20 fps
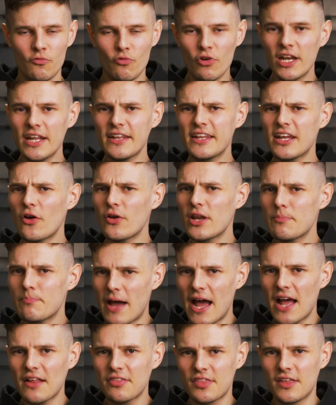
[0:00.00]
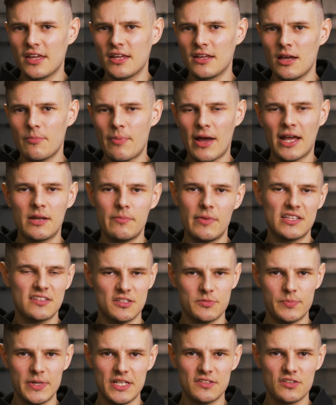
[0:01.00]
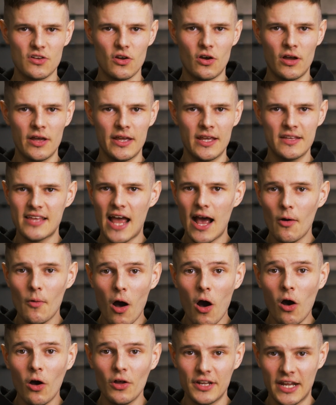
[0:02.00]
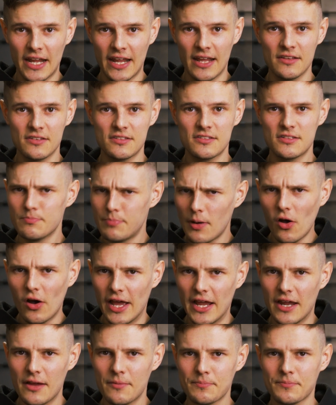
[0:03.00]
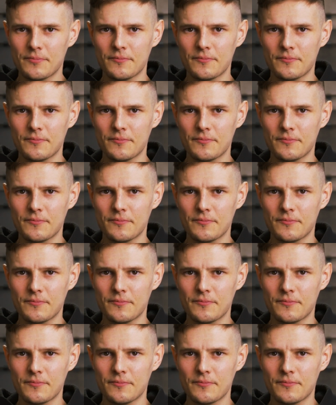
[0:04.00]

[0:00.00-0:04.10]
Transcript: Really the only bad thing about the Metaspeed Sky is how hard it is to buy.